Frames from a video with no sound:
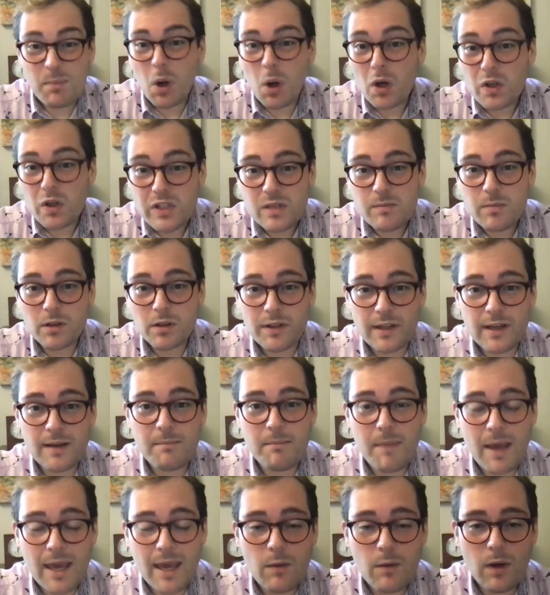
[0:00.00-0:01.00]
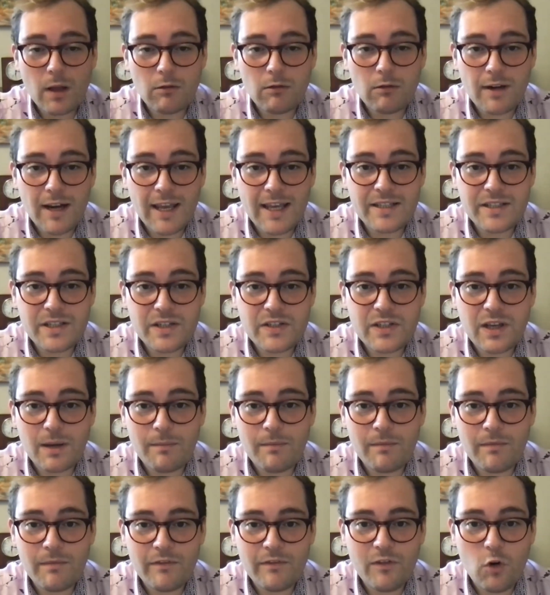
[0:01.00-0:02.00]
possible that it may well relate to
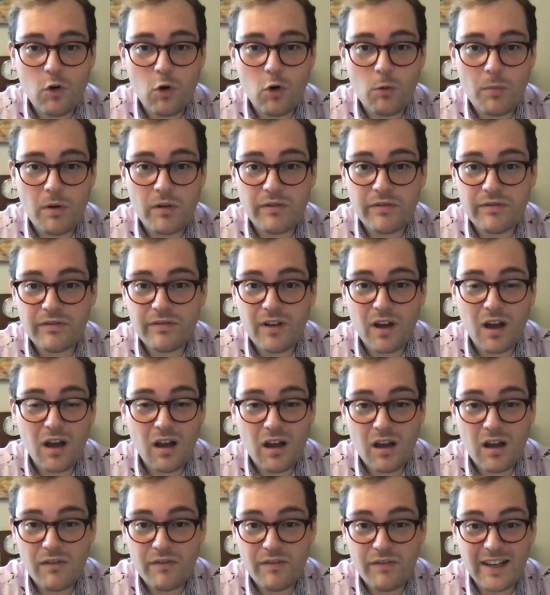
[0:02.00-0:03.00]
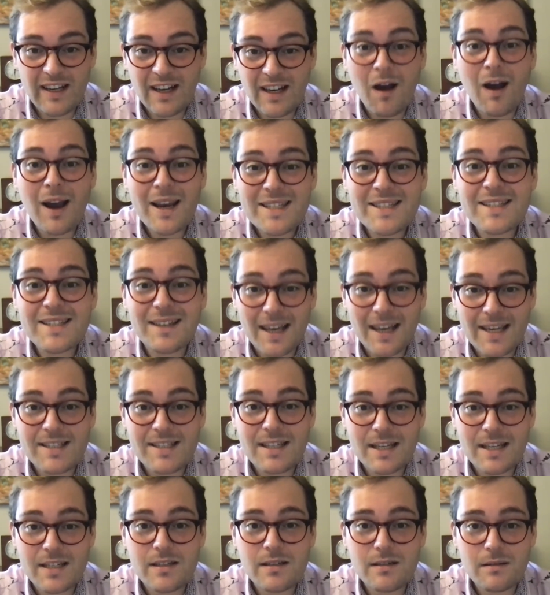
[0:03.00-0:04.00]
some form of feeling
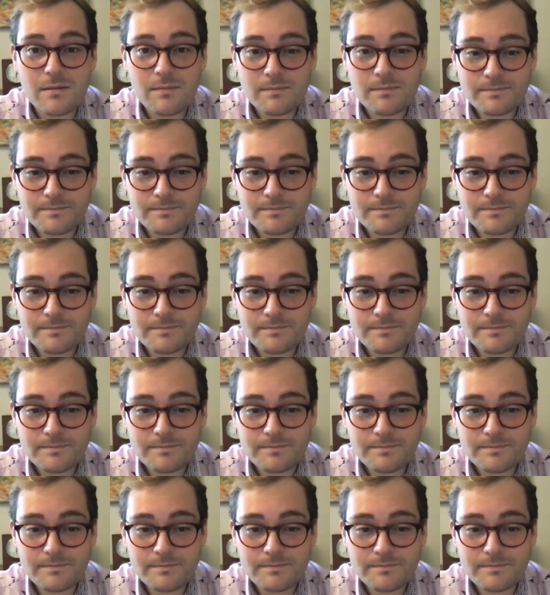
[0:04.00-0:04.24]
isolated.